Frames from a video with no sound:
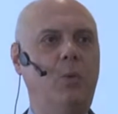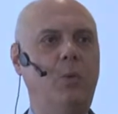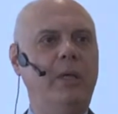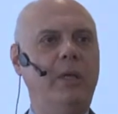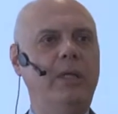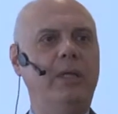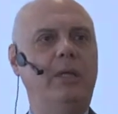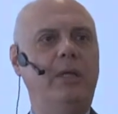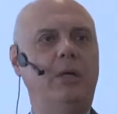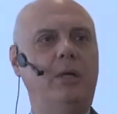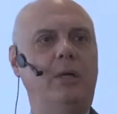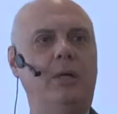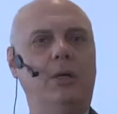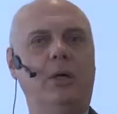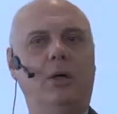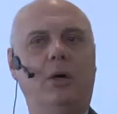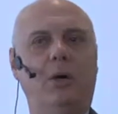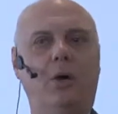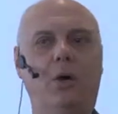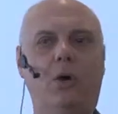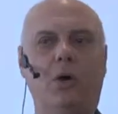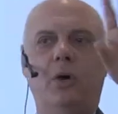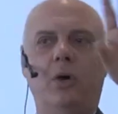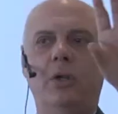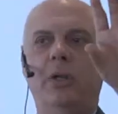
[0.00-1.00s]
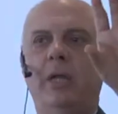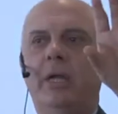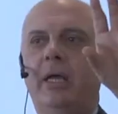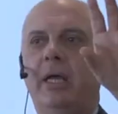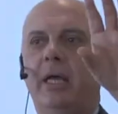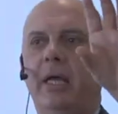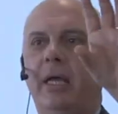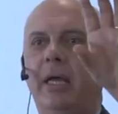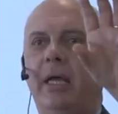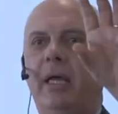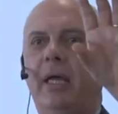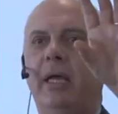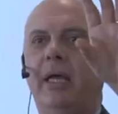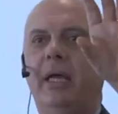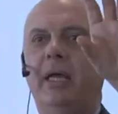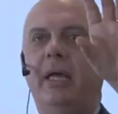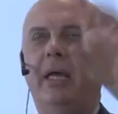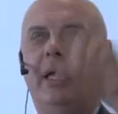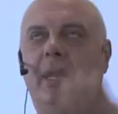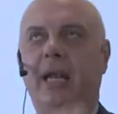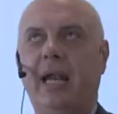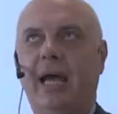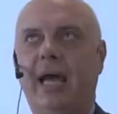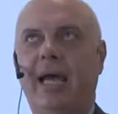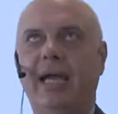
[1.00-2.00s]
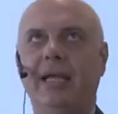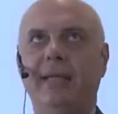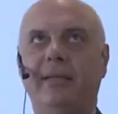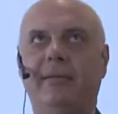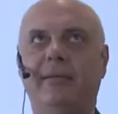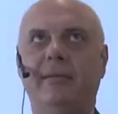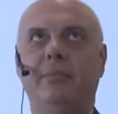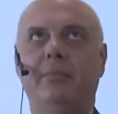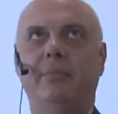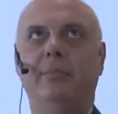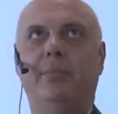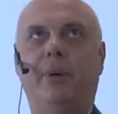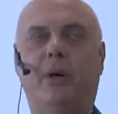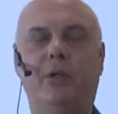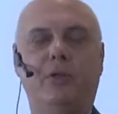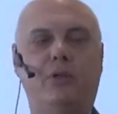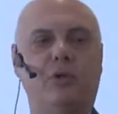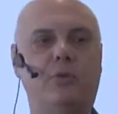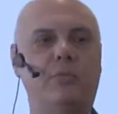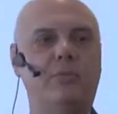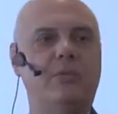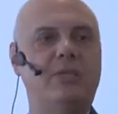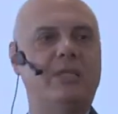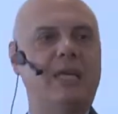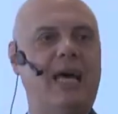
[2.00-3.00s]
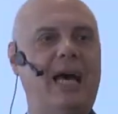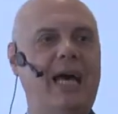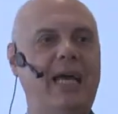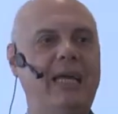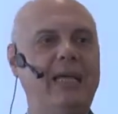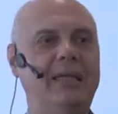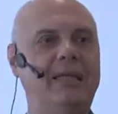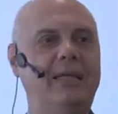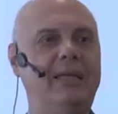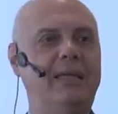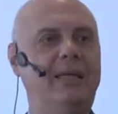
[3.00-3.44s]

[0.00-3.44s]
With on a right bottom side,